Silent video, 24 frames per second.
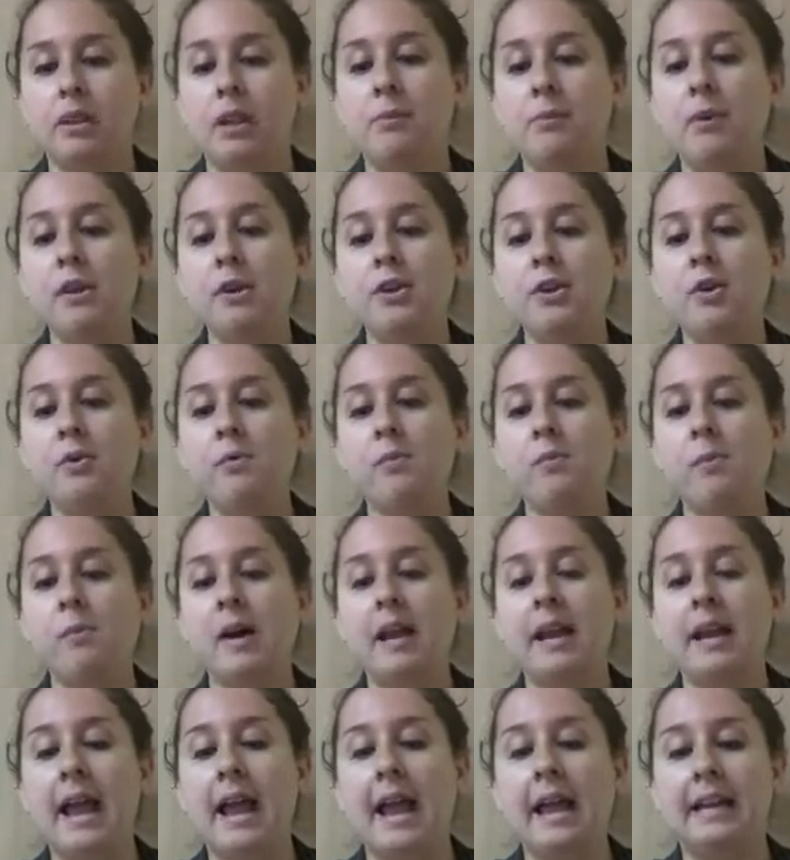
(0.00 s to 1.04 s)
We don't
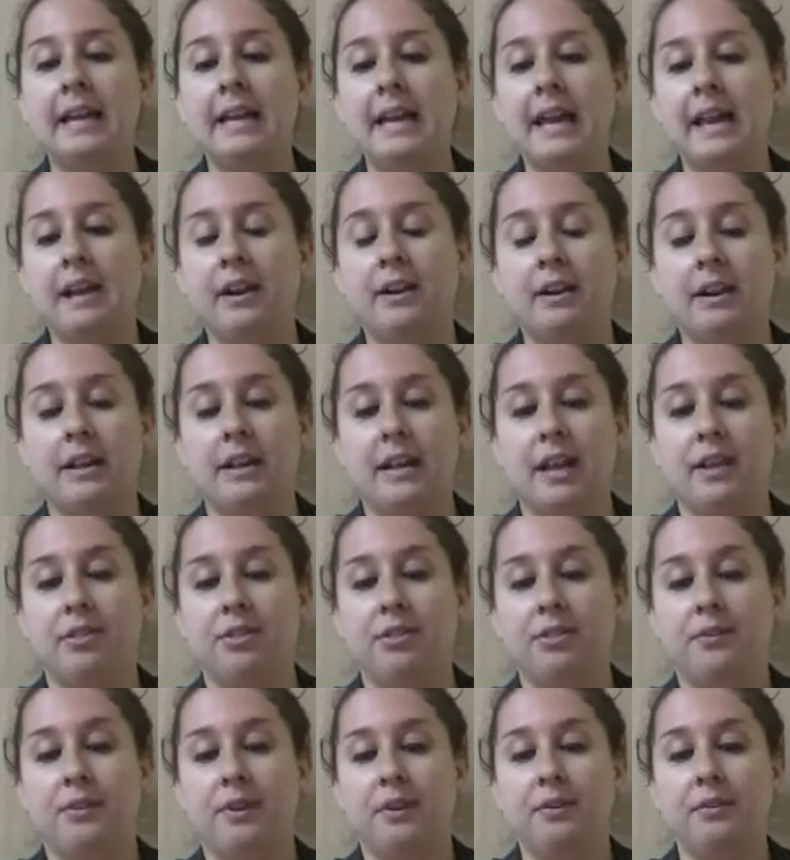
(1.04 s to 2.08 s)
want any air to get
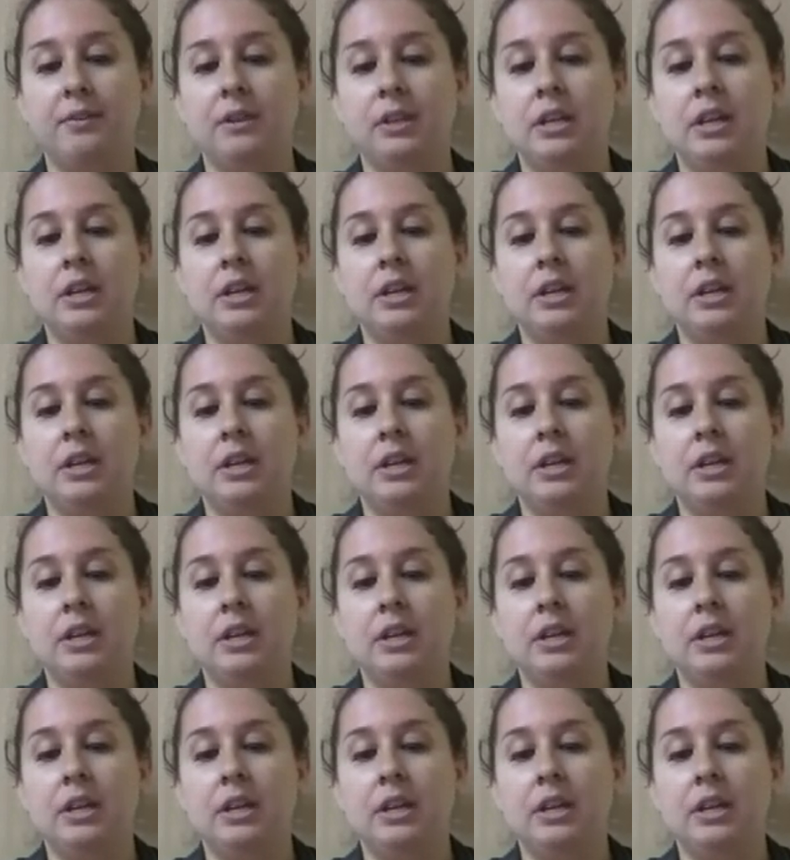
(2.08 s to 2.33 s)
through.